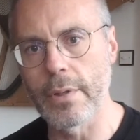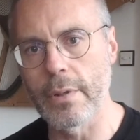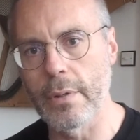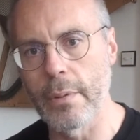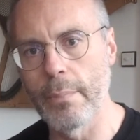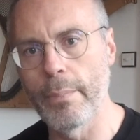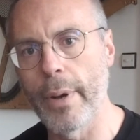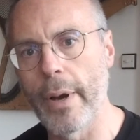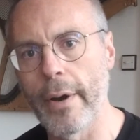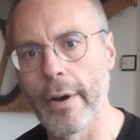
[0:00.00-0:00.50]
and
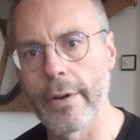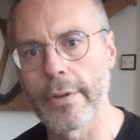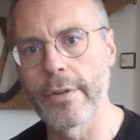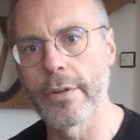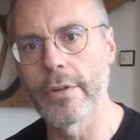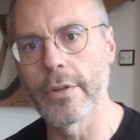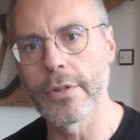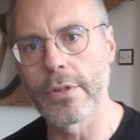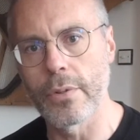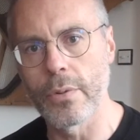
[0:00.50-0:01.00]

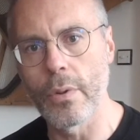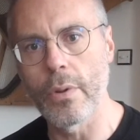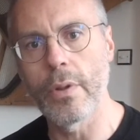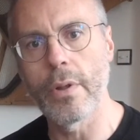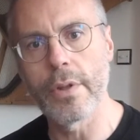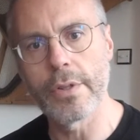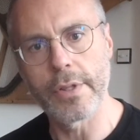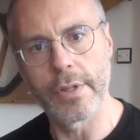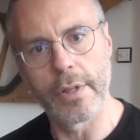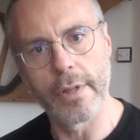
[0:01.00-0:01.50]
comparators and all
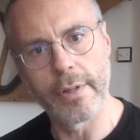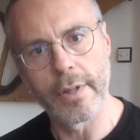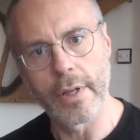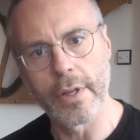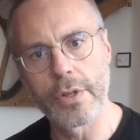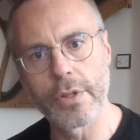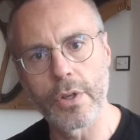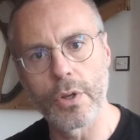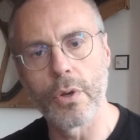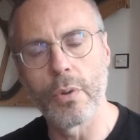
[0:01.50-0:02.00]
those other
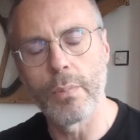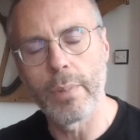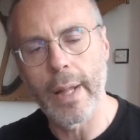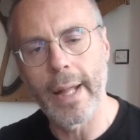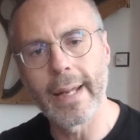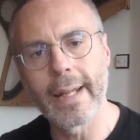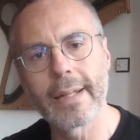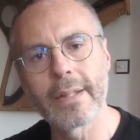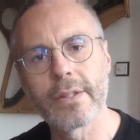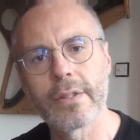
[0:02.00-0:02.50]
things that you're
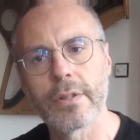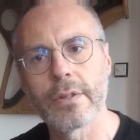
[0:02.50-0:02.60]
planning